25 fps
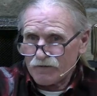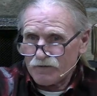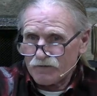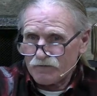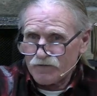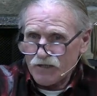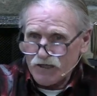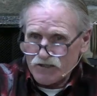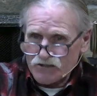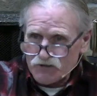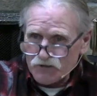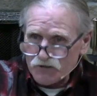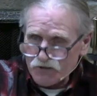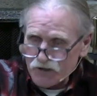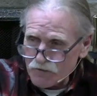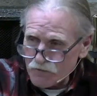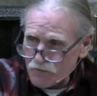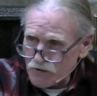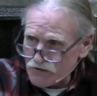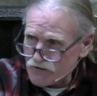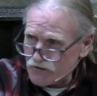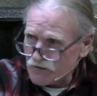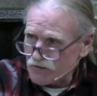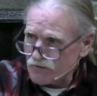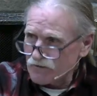That's
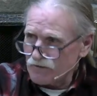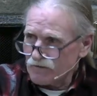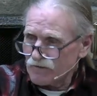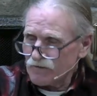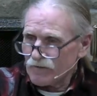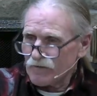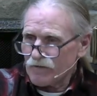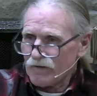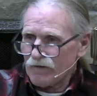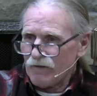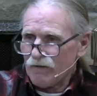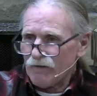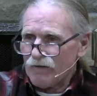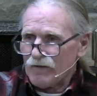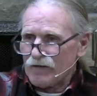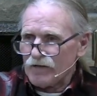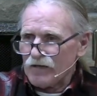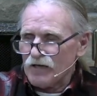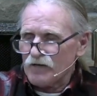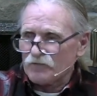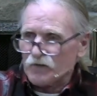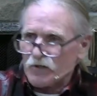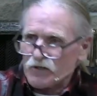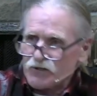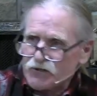limited.
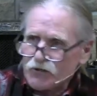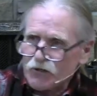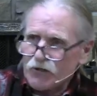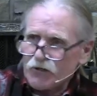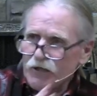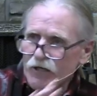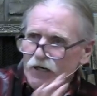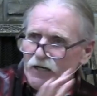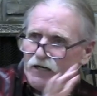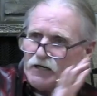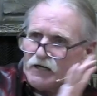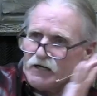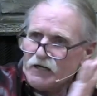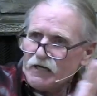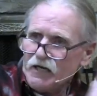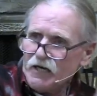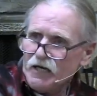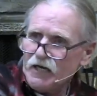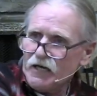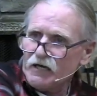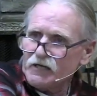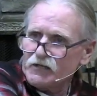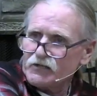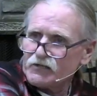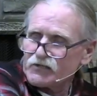If I start heading
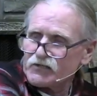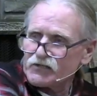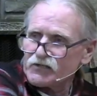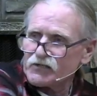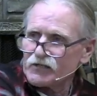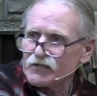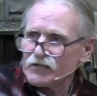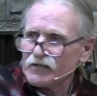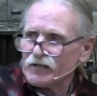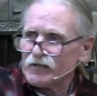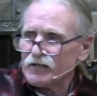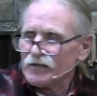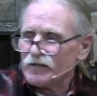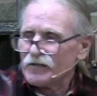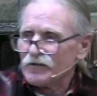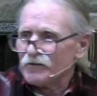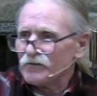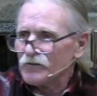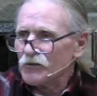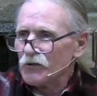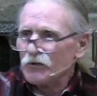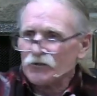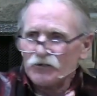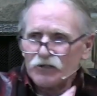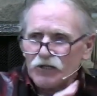east,
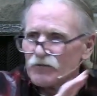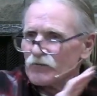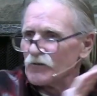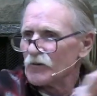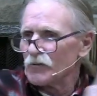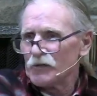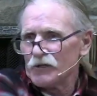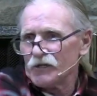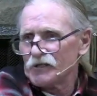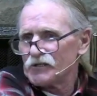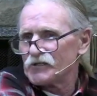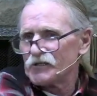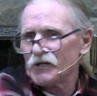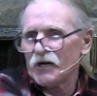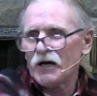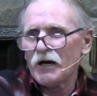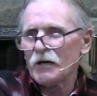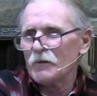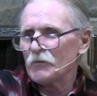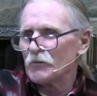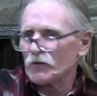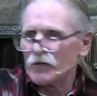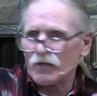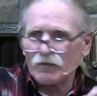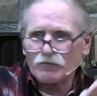there'll never be a
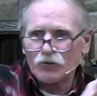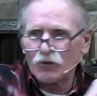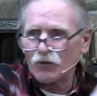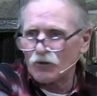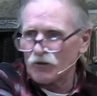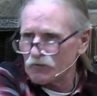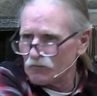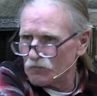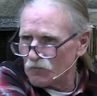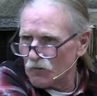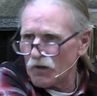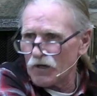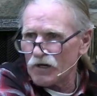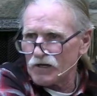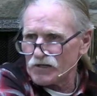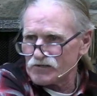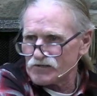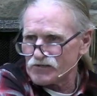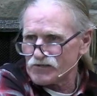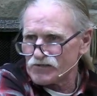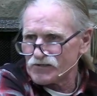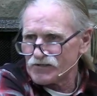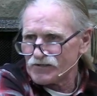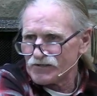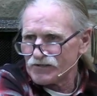time when I'm going
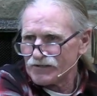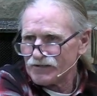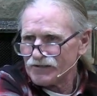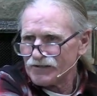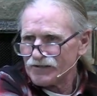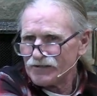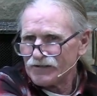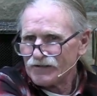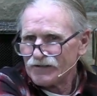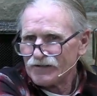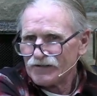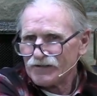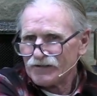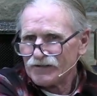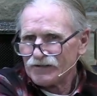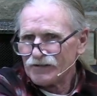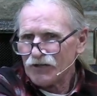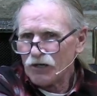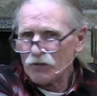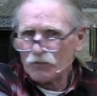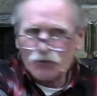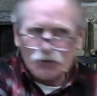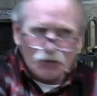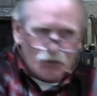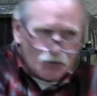west.
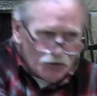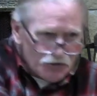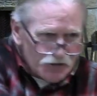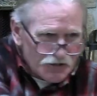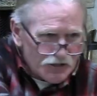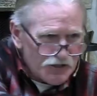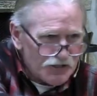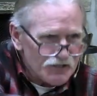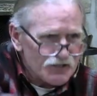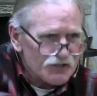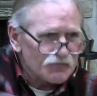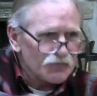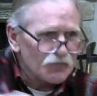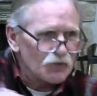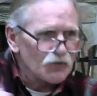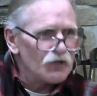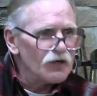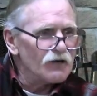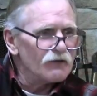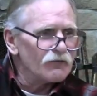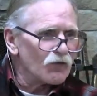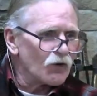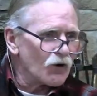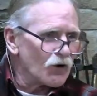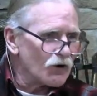I'll be going east
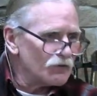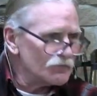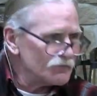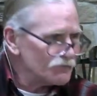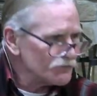forever.